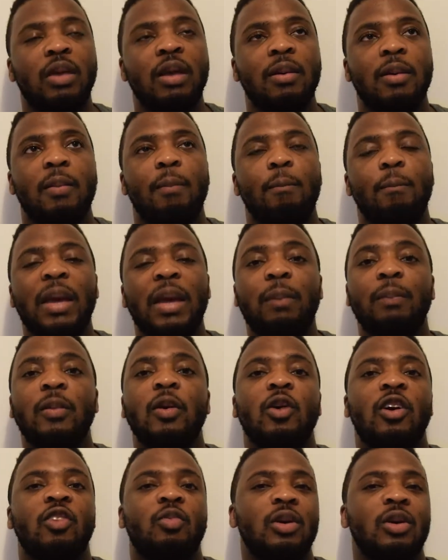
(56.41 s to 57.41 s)
Meek
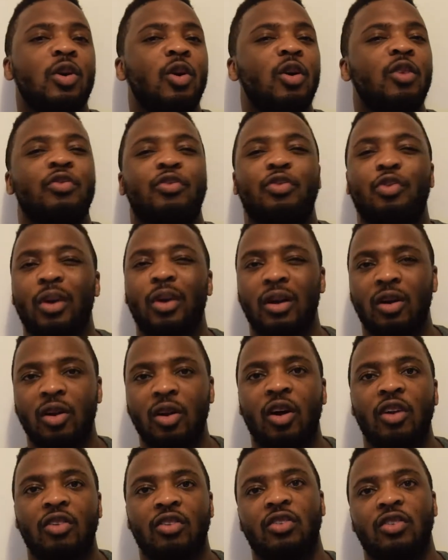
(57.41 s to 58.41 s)
Mill has been going through a
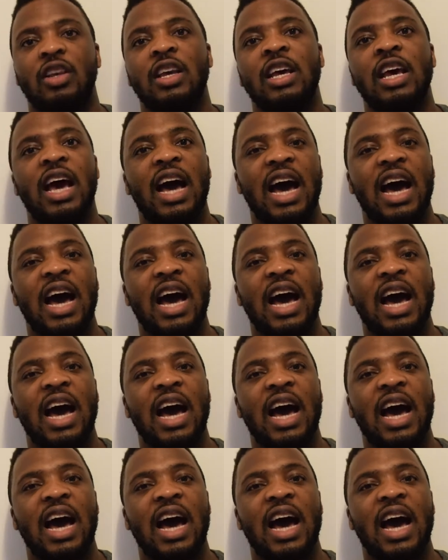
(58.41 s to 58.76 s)
lot.